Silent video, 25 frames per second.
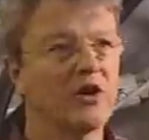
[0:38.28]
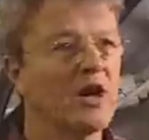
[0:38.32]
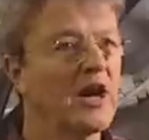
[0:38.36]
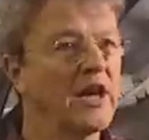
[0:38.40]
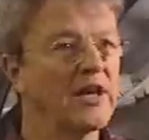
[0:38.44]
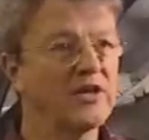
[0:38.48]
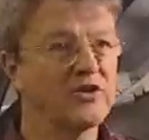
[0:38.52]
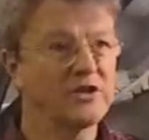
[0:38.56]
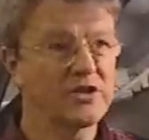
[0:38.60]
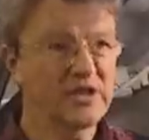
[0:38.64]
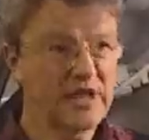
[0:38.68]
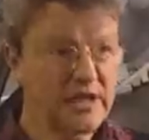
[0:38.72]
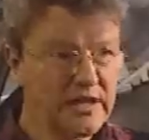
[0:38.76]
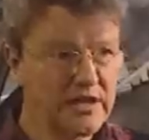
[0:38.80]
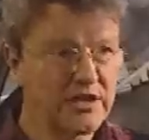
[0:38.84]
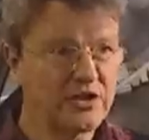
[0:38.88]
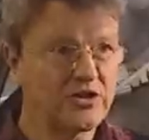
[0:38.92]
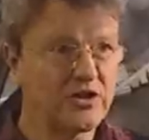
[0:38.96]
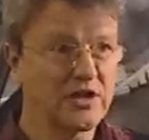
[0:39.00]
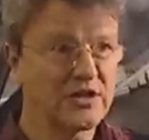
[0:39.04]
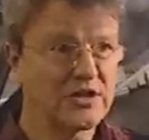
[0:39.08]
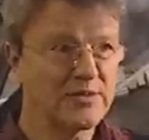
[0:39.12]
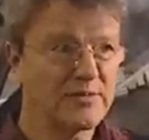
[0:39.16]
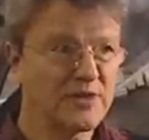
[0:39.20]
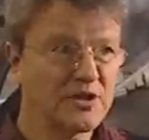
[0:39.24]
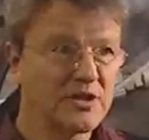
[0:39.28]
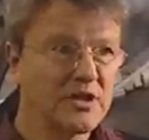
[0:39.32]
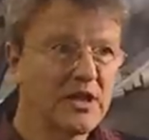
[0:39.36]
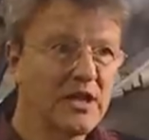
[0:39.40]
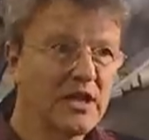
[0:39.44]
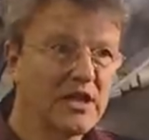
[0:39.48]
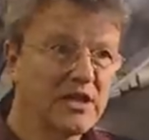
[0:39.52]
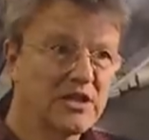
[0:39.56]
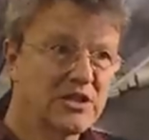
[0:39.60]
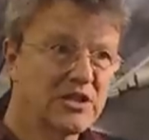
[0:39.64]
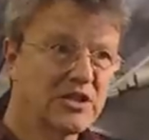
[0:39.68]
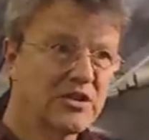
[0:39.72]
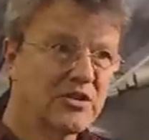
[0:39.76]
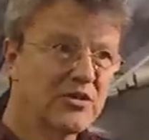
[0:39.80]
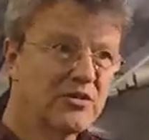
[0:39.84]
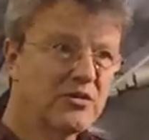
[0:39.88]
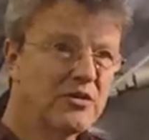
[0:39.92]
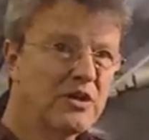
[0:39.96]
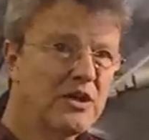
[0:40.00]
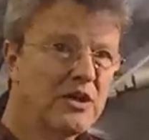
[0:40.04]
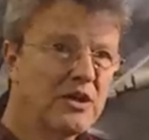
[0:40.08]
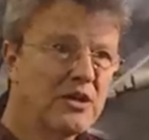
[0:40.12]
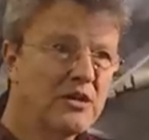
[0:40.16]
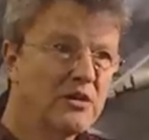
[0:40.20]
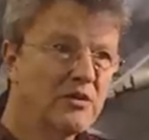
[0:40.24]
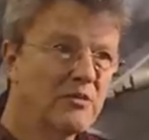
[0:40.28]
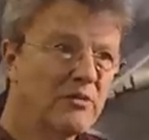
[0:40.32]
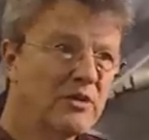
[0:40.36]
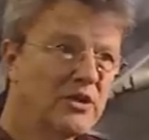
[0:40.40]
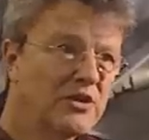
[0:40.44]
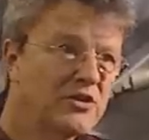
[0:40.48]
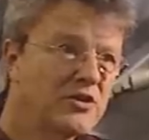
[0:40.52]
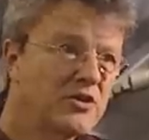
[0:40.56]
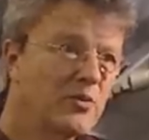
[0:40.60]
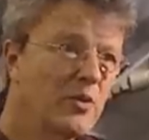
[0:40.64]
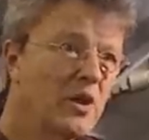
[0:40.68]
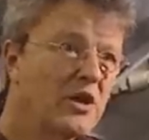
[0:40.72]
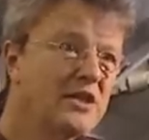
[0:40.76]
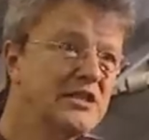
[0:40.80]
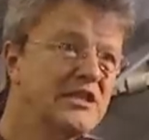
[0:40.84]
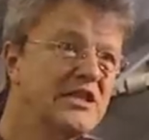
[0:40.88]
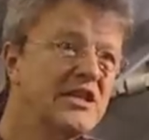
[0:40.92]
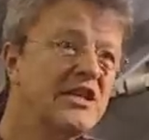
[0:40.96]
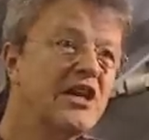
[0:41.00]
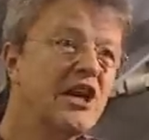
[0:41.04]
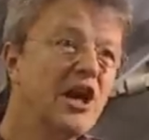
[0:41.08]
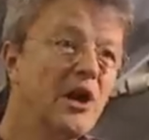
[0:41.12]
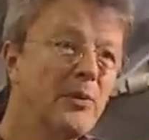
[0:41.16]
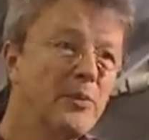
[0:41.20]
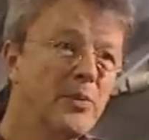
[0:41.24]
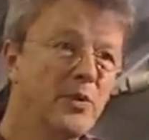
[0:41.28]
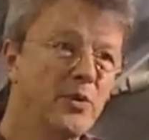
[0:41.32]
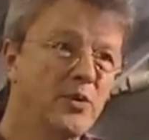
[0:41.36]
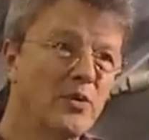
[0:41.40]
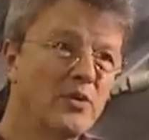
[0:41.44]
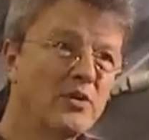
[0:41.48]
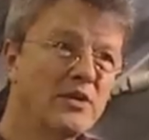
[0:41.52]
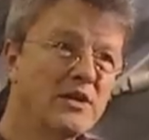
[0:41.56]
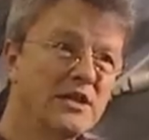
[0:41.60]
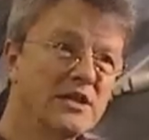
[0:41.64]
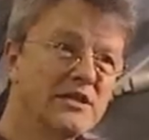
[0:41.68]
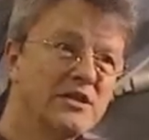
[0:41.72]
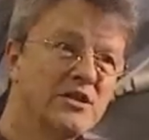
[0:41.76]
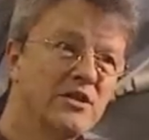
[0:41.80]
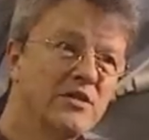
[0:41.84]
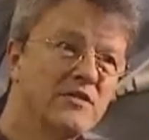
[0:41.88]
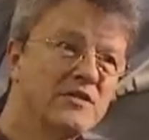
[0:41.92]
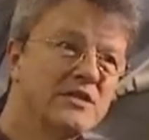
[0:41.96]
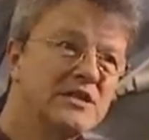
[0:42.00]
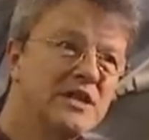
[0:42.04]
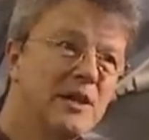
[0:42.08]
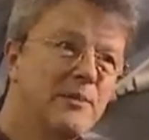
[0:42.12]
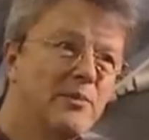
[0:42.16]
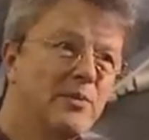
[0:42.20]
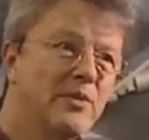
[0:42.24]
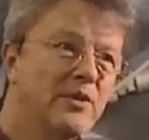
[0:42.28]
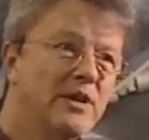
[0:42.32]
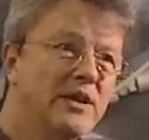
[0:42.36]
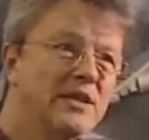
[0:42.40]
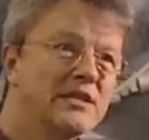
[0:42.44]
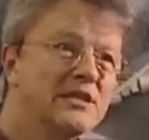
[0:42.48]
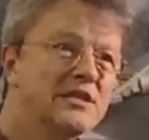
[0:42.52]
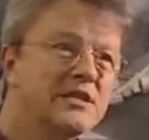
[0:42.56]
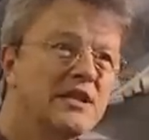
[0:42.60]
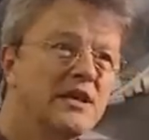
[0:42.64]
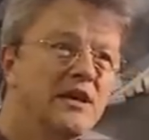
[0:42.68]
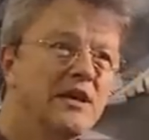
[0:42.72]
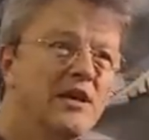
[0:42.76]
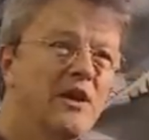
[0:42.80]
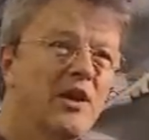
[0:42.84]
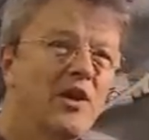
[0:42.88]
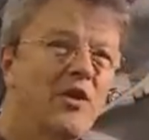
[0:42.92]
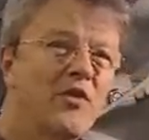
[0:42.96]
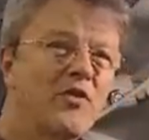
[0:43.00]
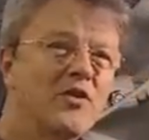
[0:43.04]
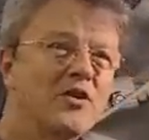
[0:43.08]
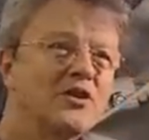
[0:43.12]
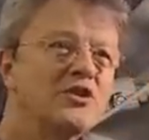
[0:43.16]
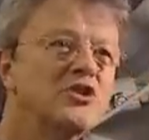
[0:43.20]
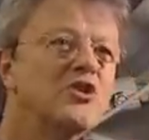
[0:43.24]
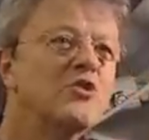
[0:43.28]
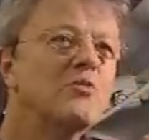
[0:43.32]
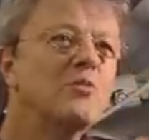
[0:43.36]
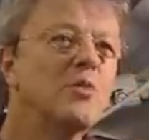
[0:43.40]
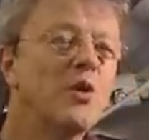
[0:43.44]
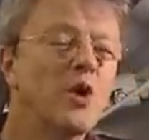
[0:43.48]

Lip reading: or a hydrostatic transmission we use the word decouple. It sort of separates the two